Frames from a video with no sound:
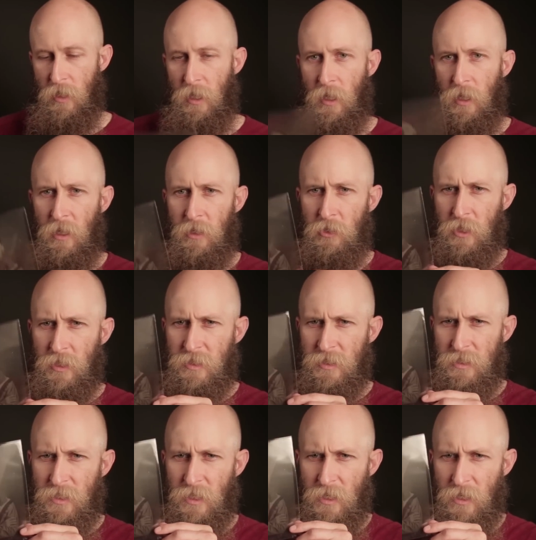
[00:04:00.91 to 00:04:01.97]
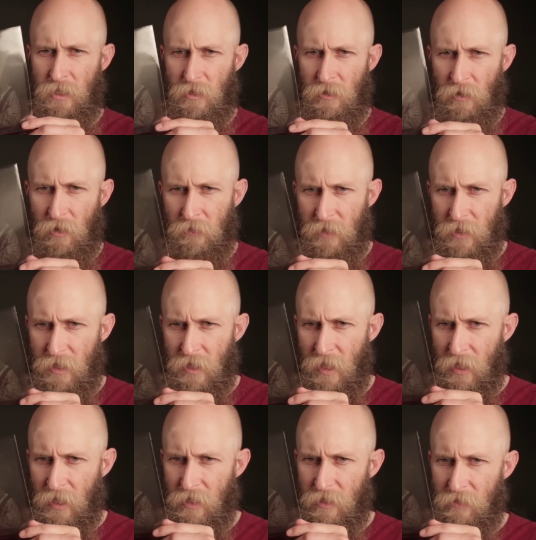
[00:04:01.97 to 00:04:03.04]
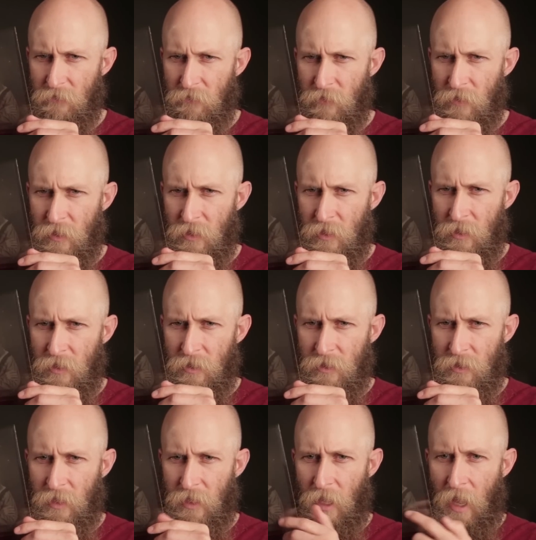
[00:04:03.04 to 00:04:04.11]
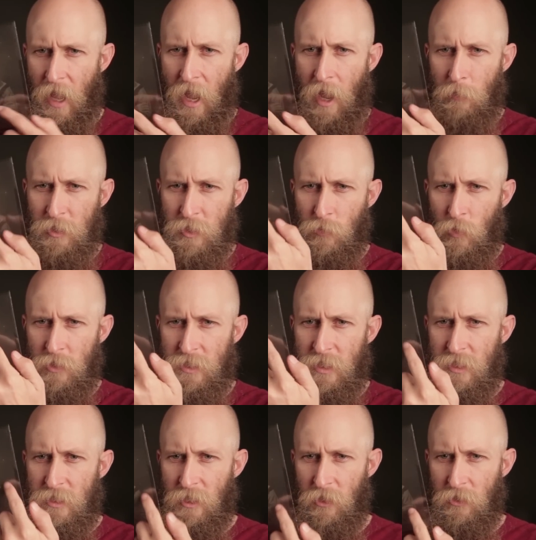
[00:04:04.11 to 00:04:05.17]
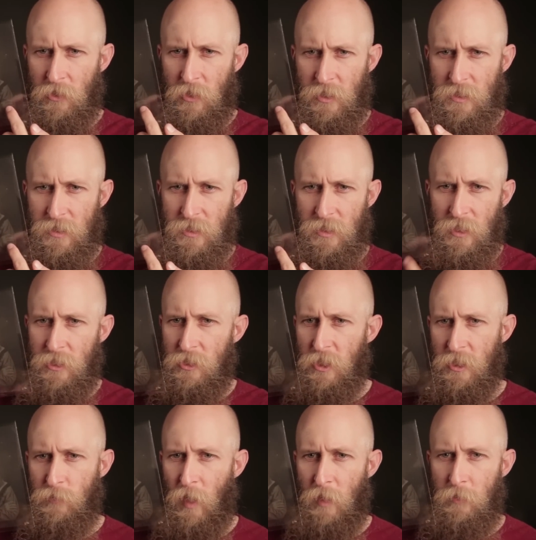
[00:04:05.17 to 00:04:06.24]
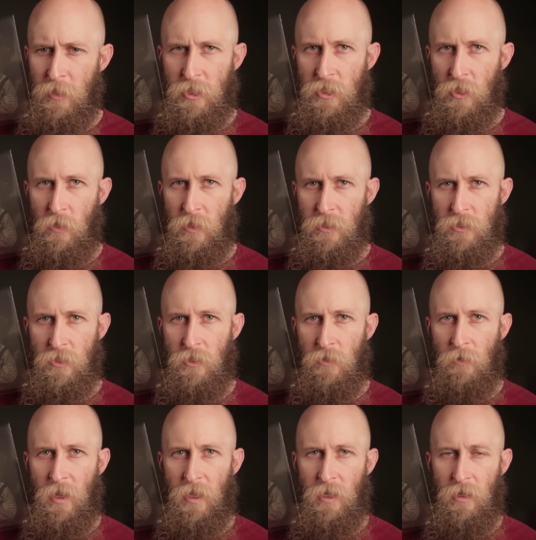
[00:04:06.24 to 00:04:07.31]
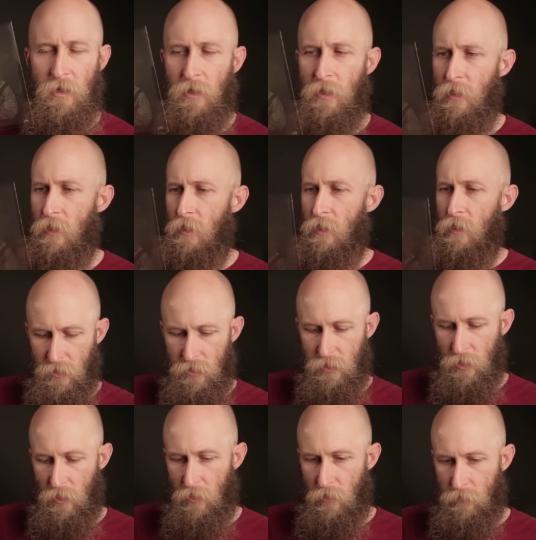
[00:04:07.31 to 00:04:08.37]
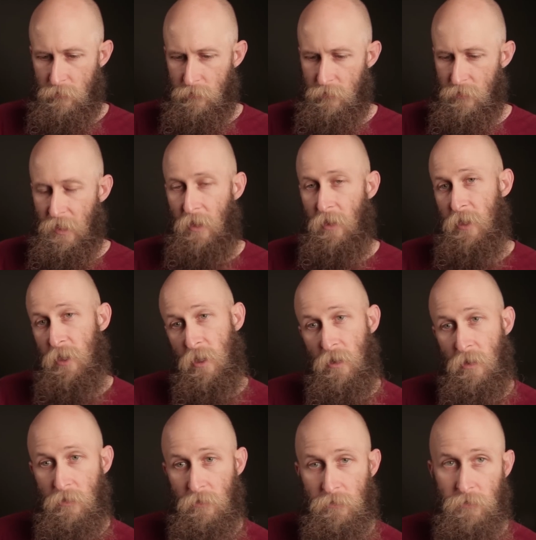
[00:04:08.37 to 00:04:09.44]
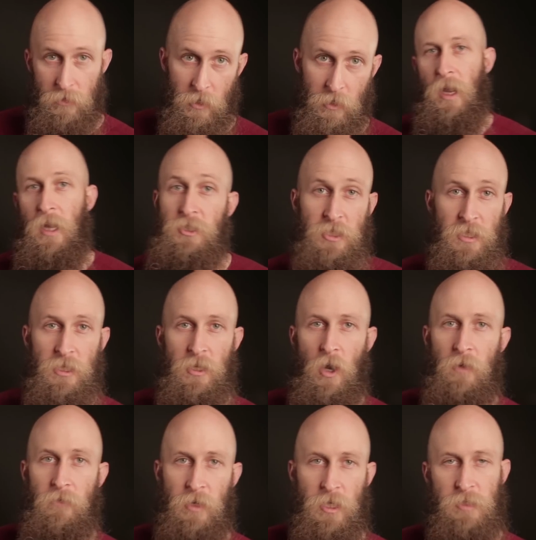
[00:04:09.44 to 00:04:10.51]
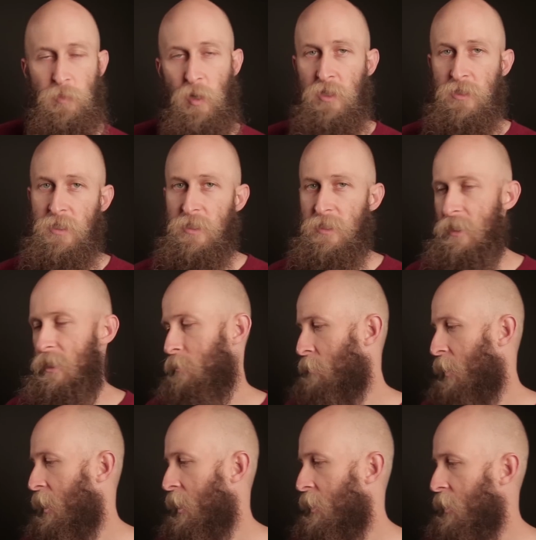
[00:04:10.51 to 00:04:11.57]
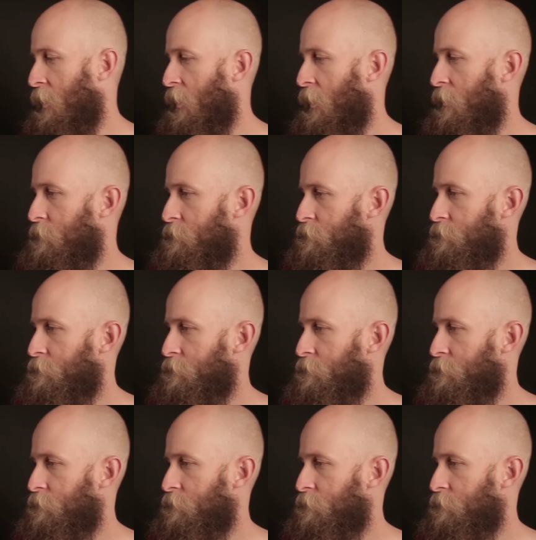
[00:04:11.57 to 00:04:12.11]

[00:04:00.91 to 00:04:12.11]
And you can see here on the negative, like how much more detail you can see just by me showing it to you right here. So now I know I just need to overexpose this thing by